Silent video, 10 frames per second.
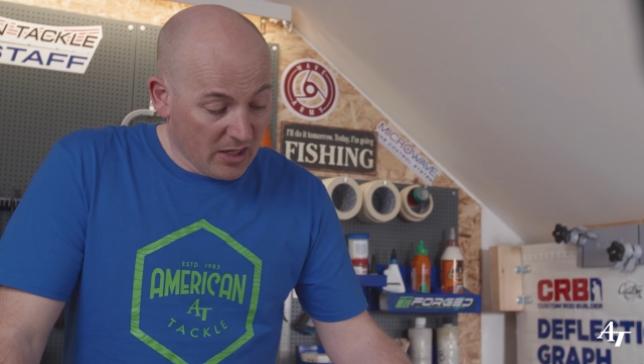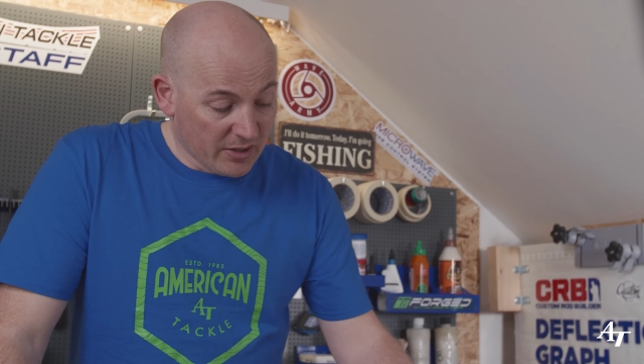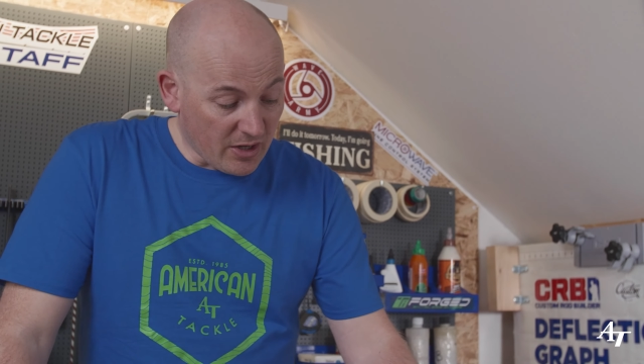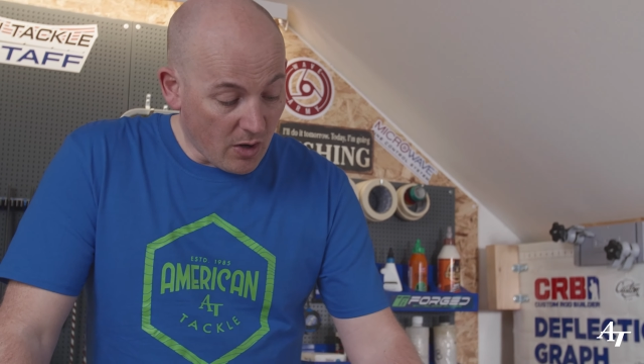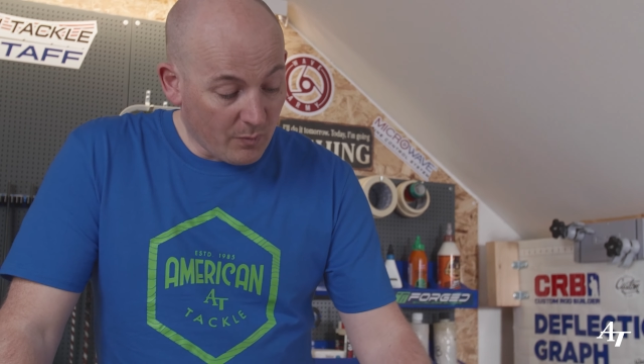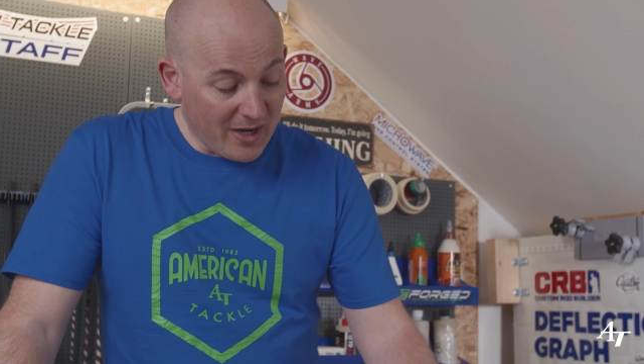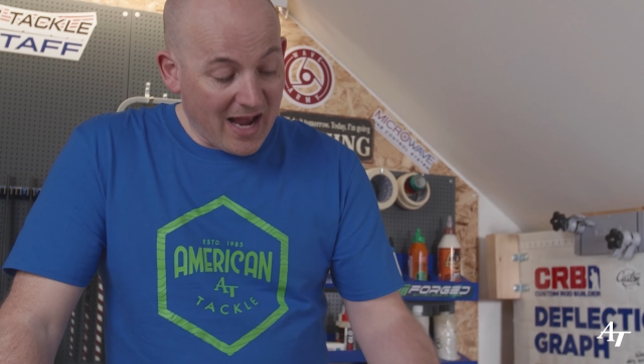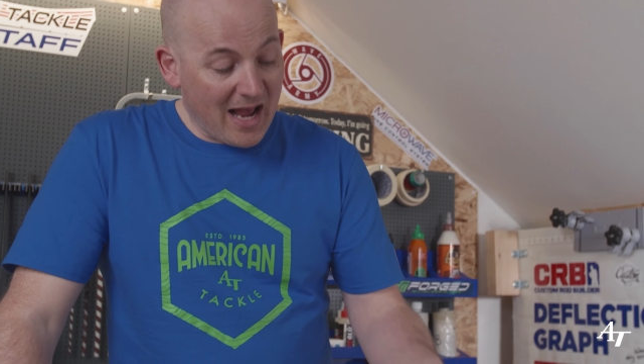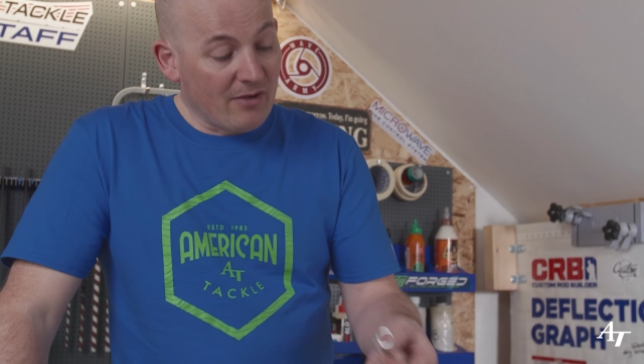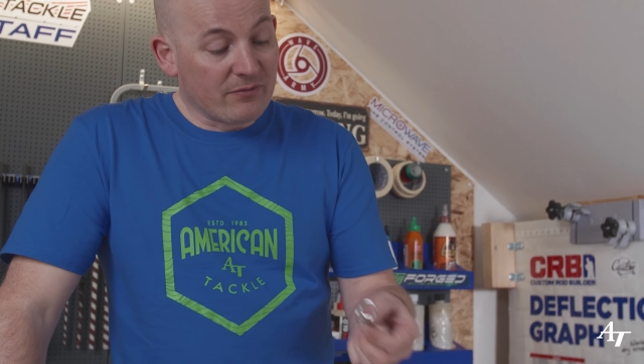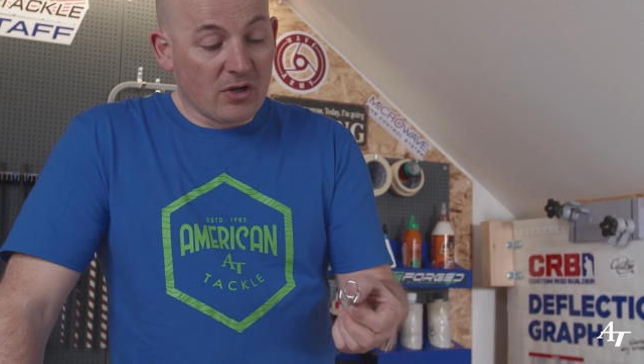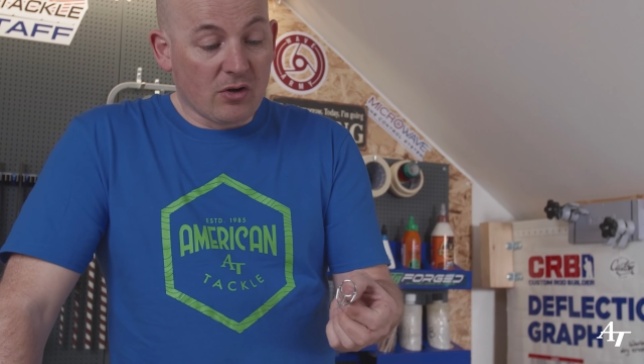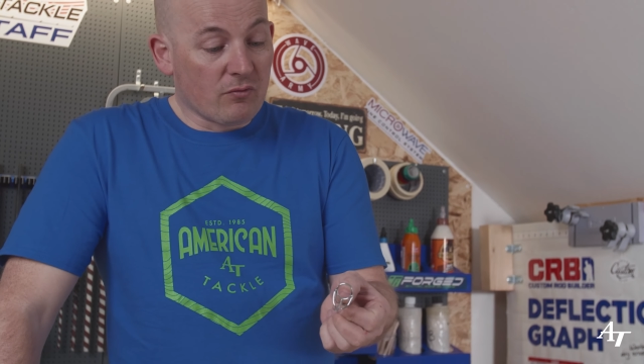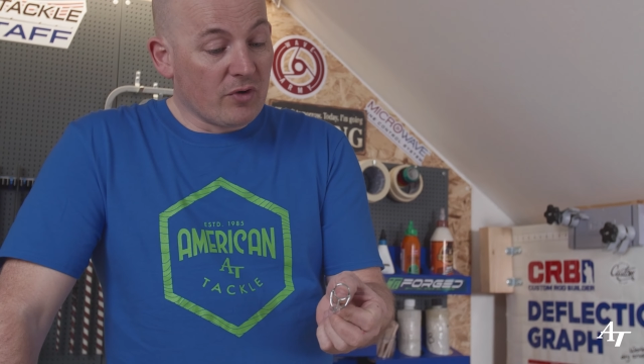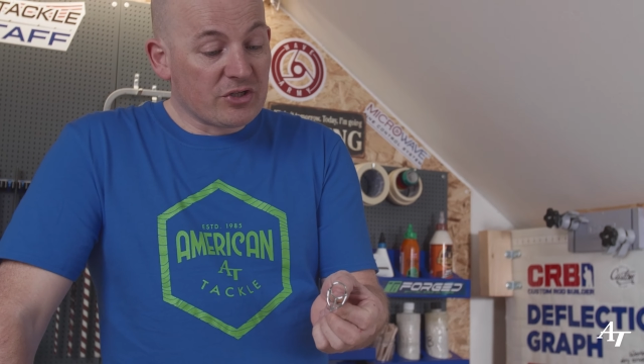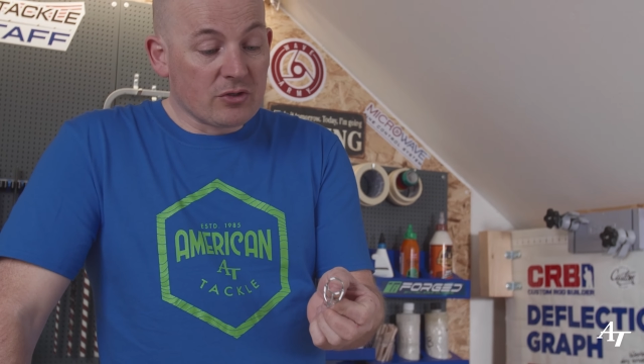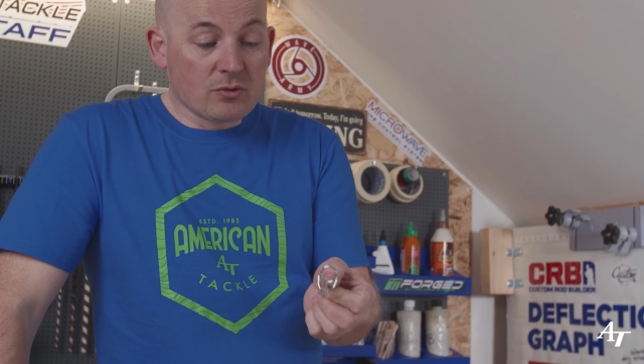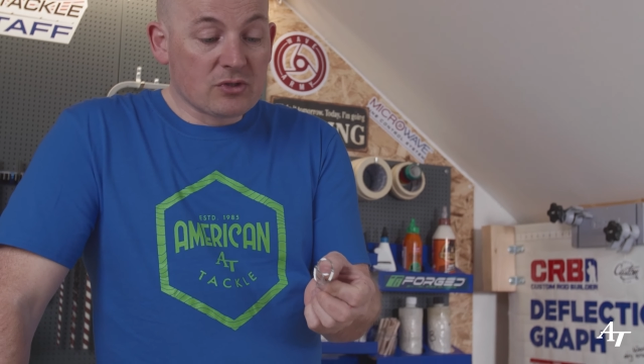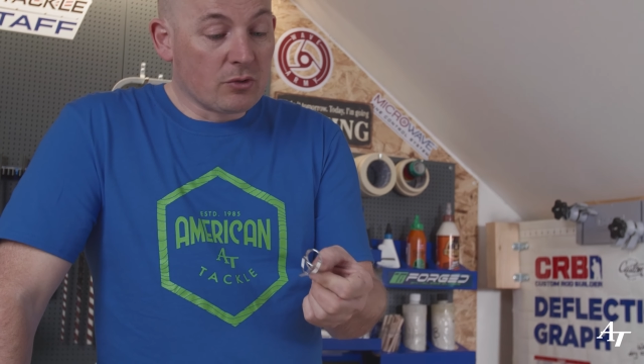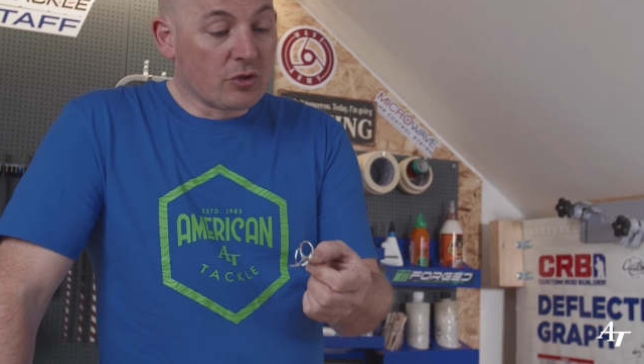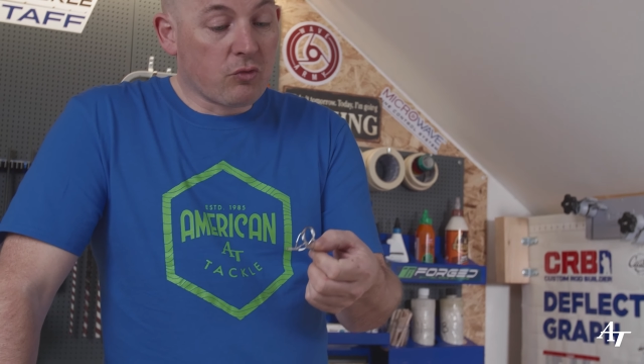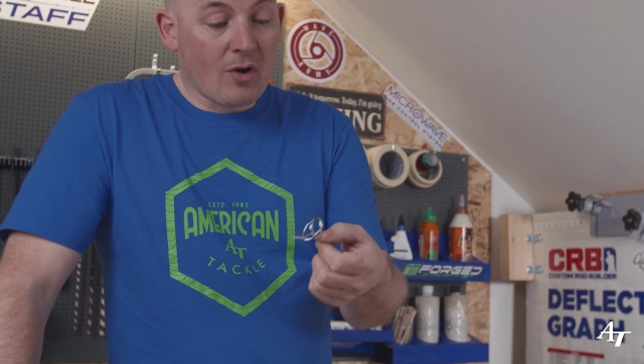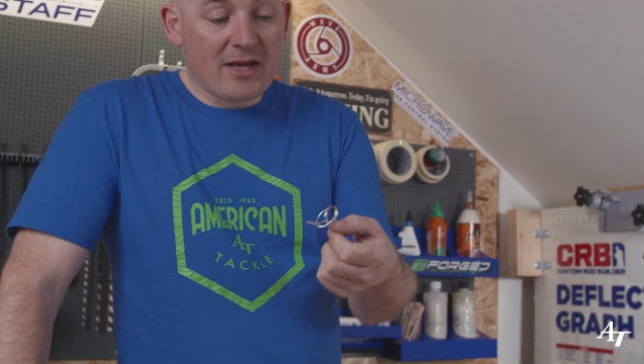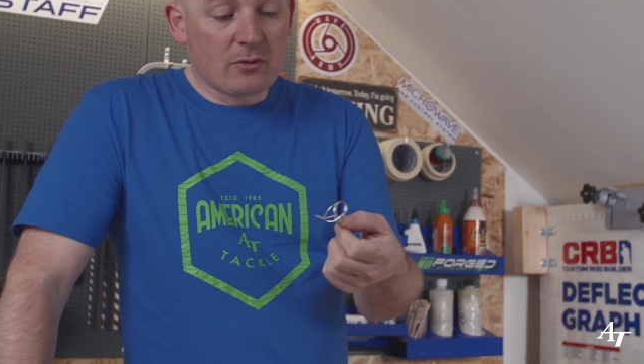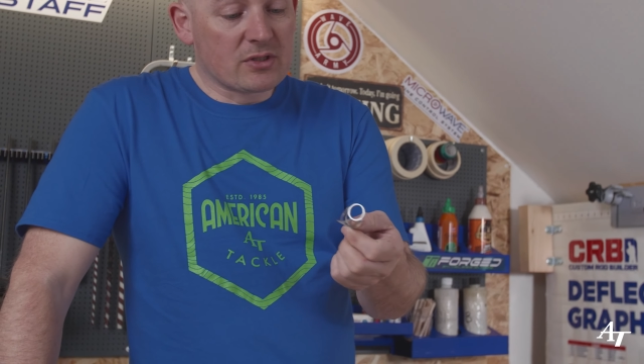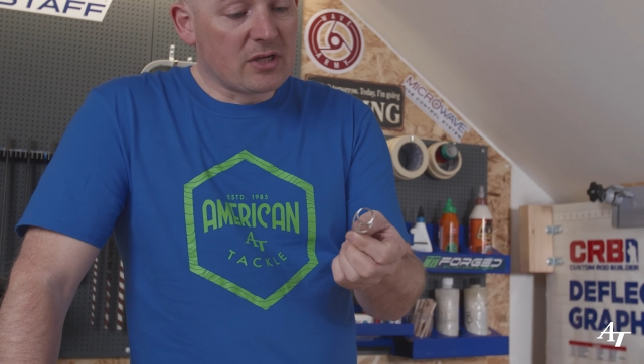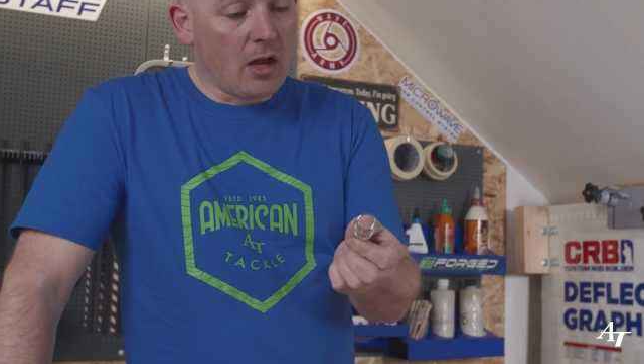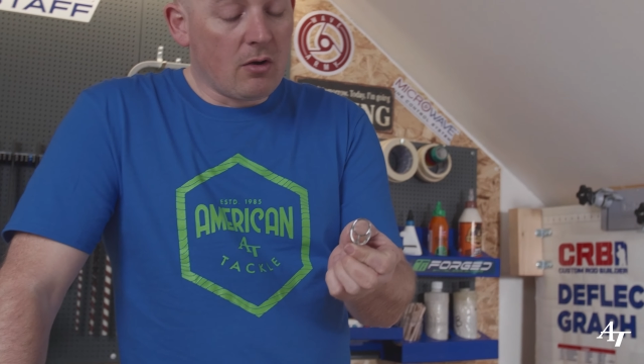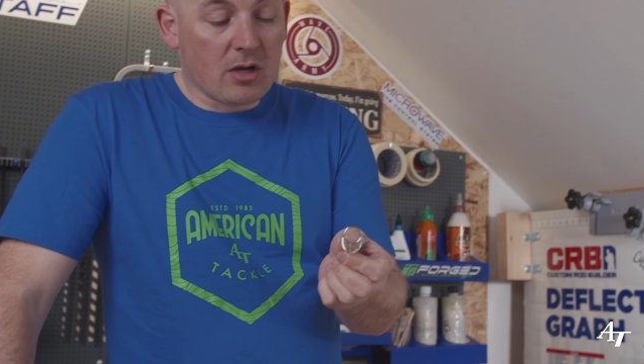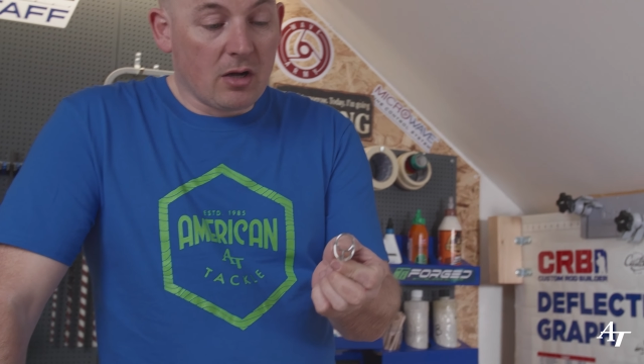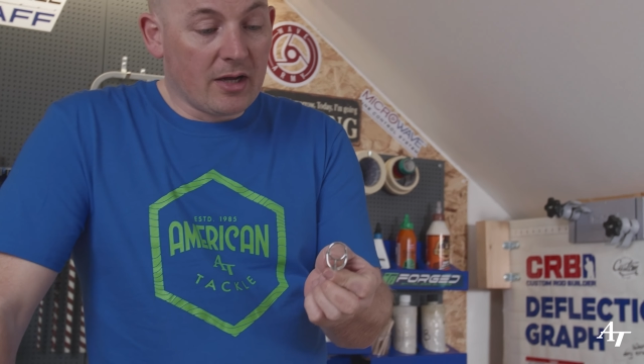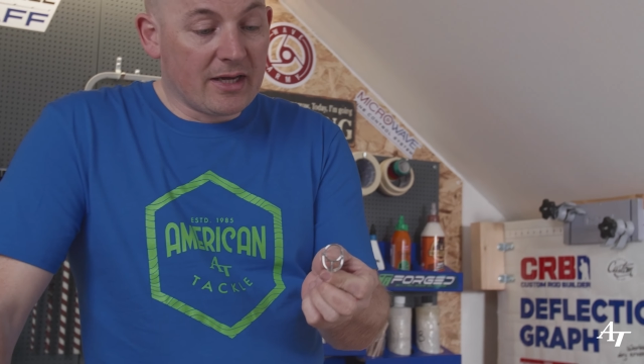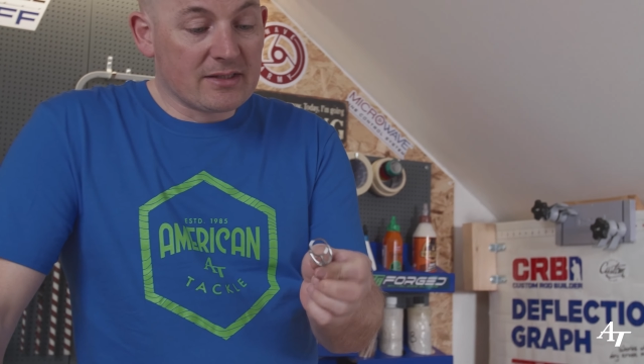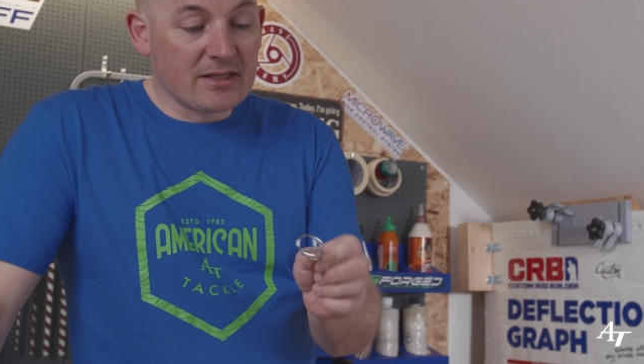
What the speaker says: We have original sort of cradle style guides.